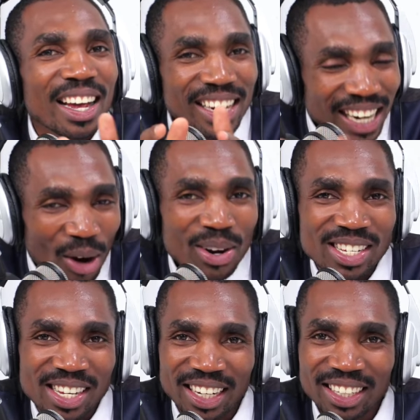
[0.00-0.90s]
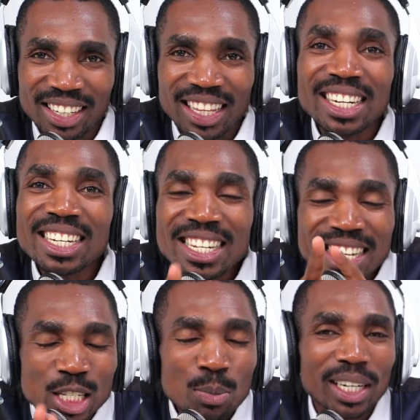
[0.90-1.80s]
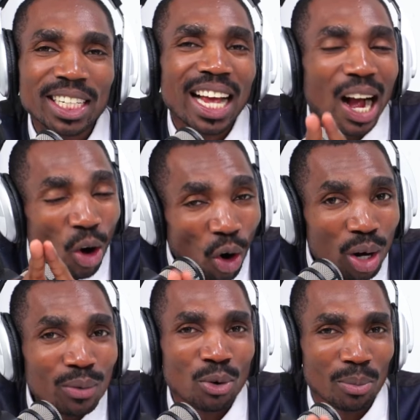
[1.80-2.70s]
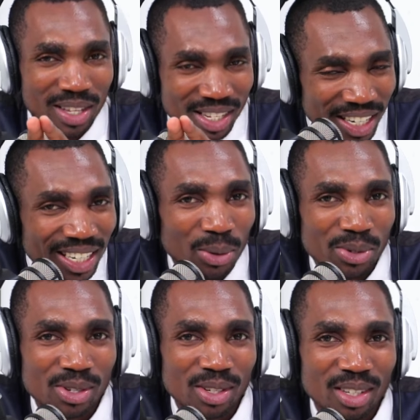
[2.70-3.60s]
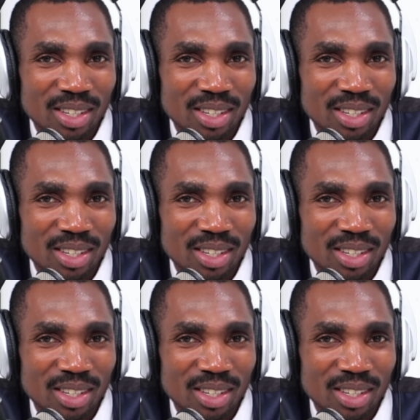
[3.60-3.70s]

Now he's saying that he is expecting a call from the State House.